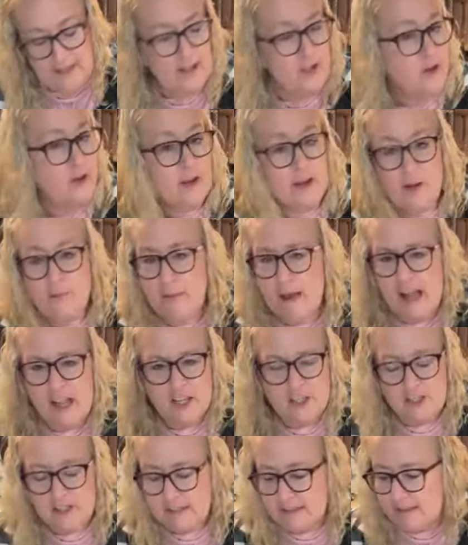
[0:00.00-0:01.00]
And then you can
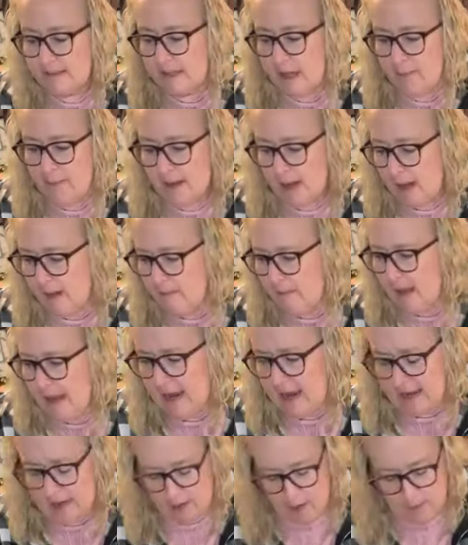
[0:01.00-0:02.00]
embellish this some, and I
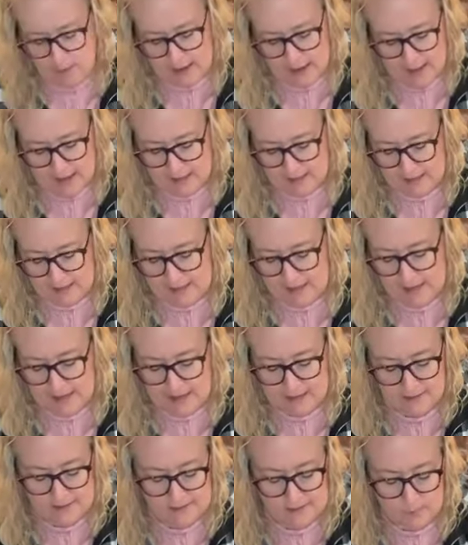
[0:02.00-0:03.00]
may go back and
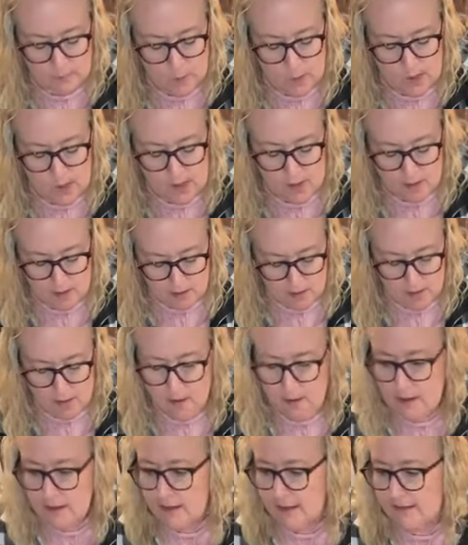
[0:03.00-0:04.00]
add some more,
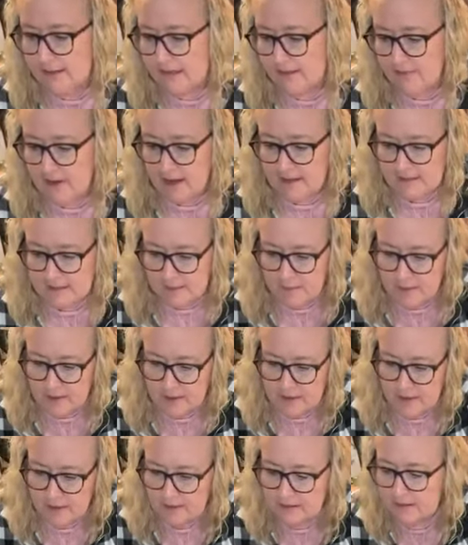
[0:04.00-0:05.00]
because I've got
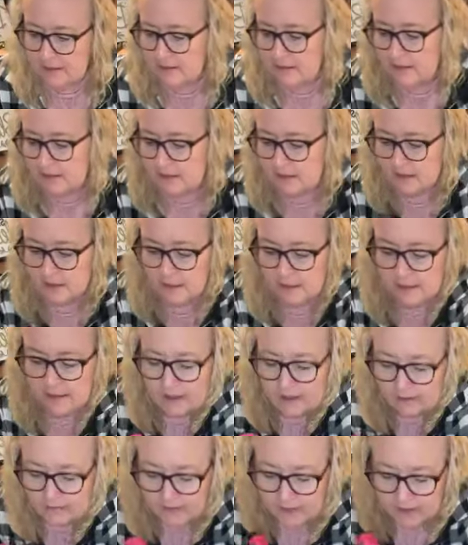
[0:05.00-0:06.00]
some of these, I
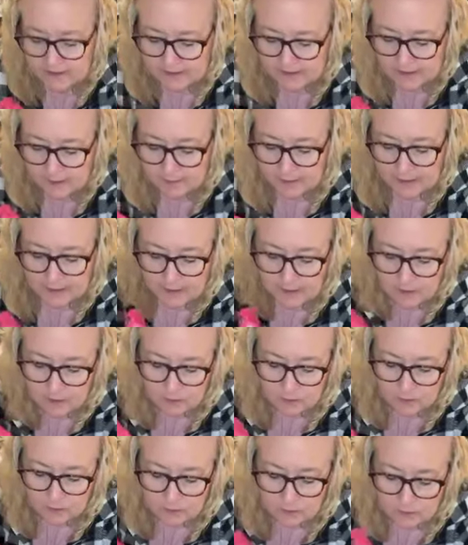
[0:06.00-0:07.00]
think I've got some
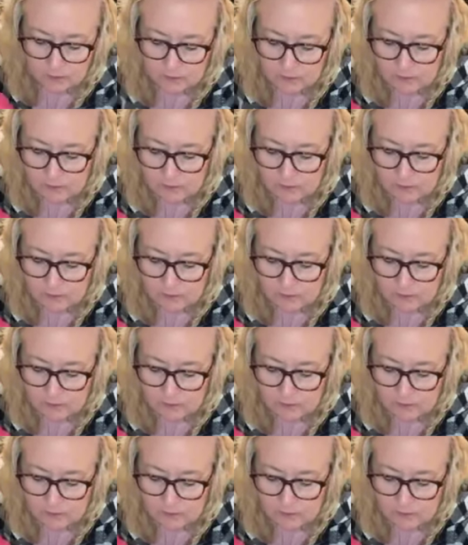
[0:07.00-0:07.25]
out.